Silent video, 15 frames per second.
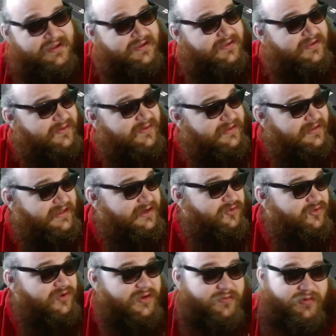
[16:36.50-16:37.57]
So is that a
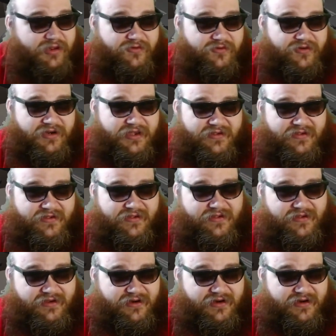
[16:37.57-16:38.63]
trend with Lower Decks?
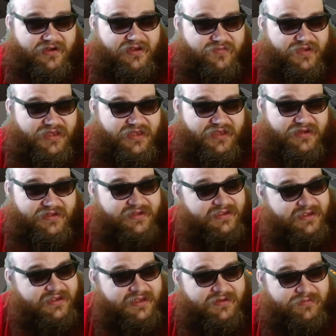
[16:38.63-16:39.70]
Starting off bad and
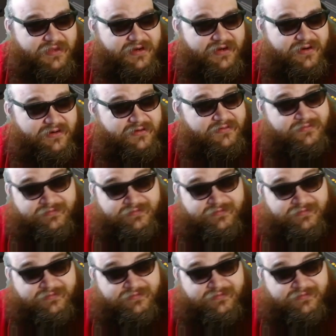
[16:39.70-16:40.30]
then getting better?